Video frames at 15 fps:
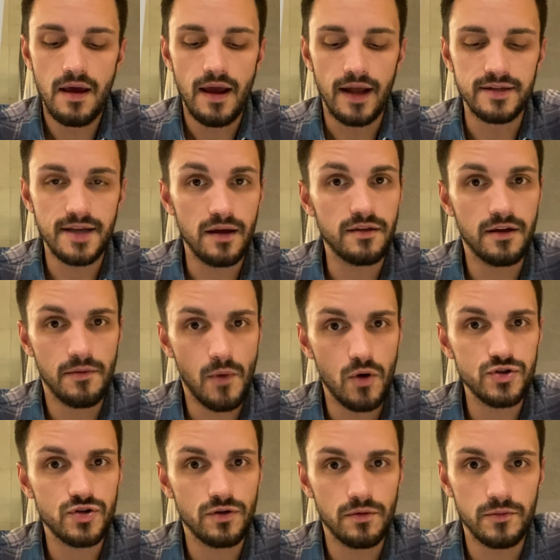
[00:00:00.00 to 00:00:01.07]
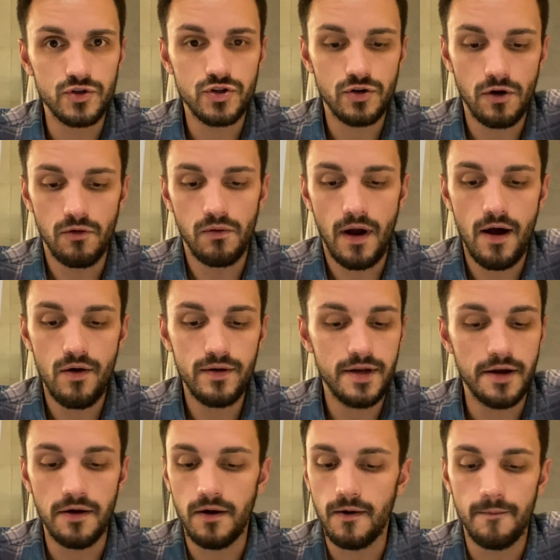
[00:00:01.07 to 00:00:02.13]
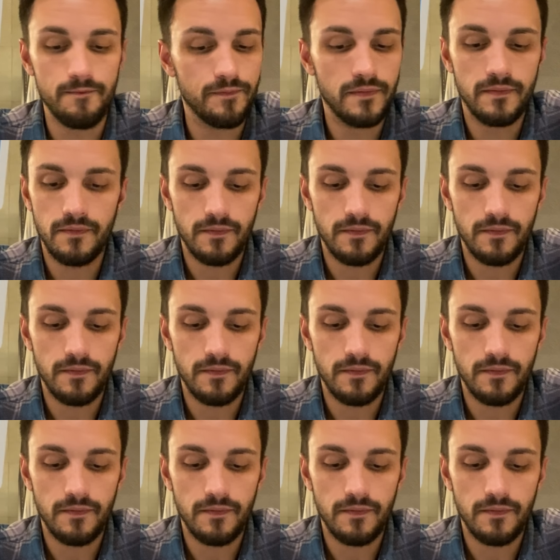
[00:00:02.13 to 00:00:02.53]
and take the emotional mature route here.